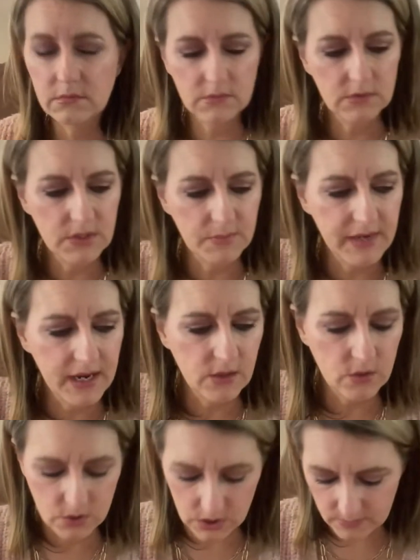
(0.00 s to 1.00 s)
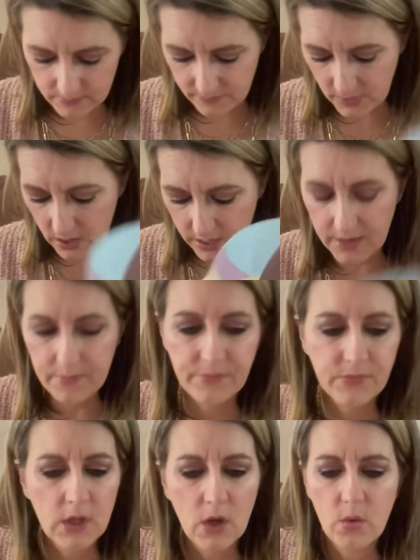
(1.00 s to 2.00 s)
some hand lotion. All right,
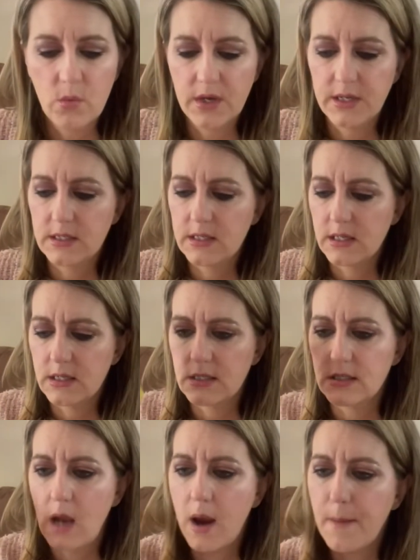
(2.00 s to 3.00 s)
what is this?